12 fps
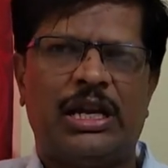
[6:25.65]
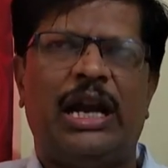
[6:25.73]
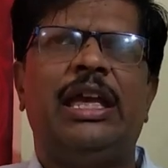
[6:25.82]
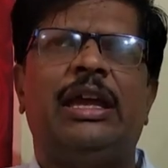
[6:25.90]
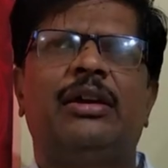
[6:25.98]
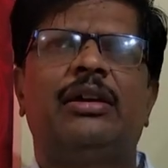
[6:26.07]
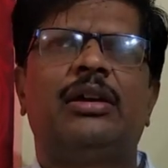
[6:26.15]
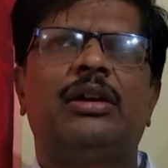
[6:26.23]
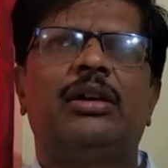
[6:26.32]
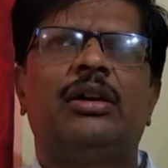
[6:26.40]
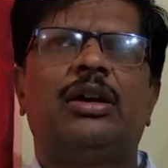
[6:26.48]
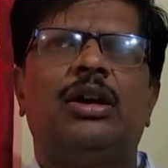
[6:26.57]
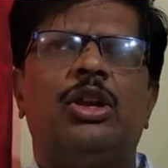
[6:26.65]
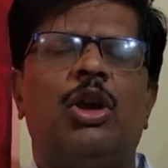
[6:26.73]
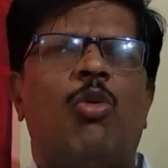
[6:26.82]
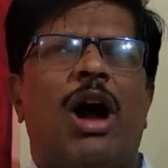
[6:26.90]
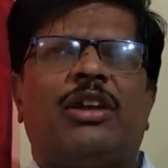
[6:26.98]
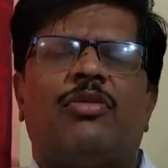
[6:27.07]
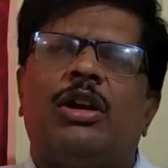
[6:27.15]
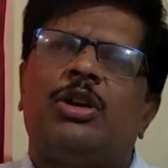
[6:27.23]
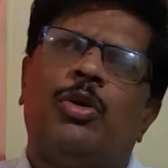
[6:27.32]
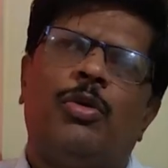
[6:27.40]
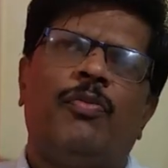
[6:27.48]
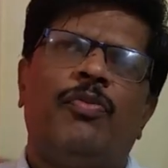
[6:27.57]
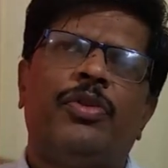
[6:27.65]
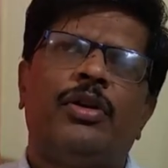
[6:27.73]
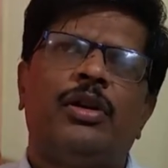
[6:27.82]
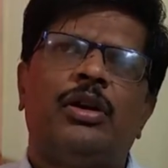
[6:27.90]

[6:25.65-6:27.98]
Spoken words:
Study. Now what you will do?